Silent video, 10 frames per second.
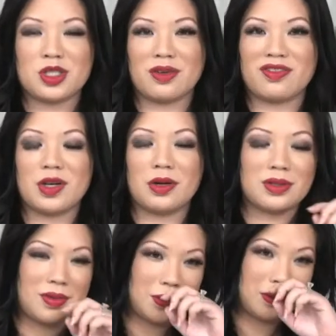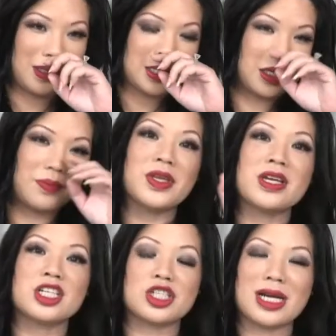So if those of you who like to
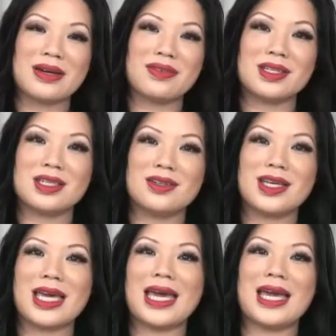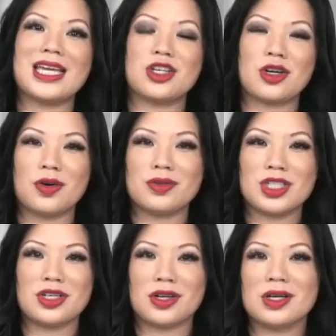travel to the UK, go to your